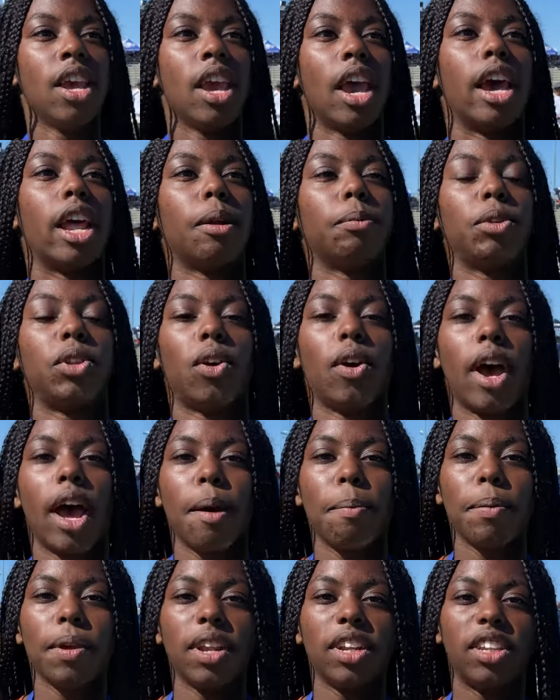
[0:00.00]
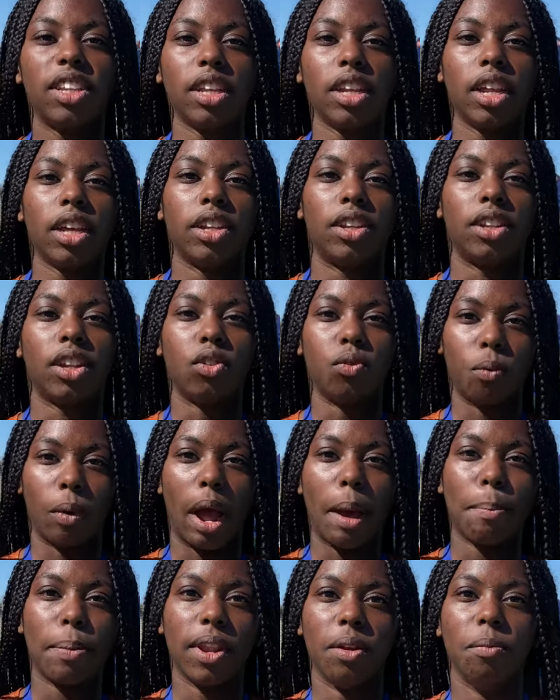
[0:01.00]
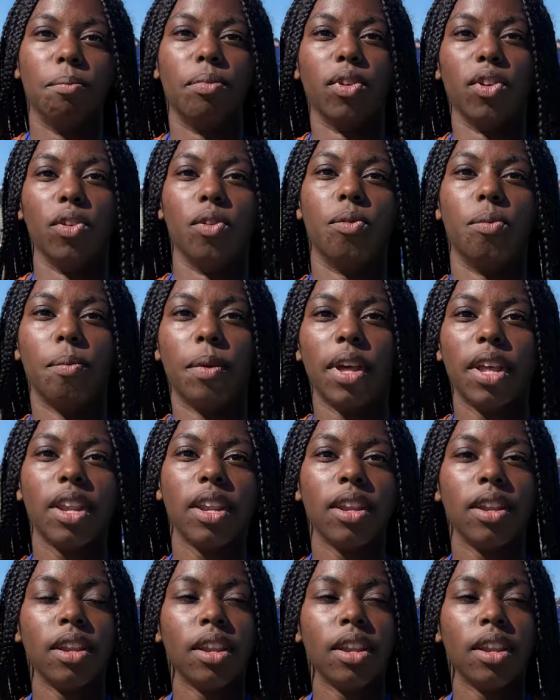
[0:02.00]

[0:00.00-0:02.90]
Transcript: and I'm so happy to see like such rapid improvement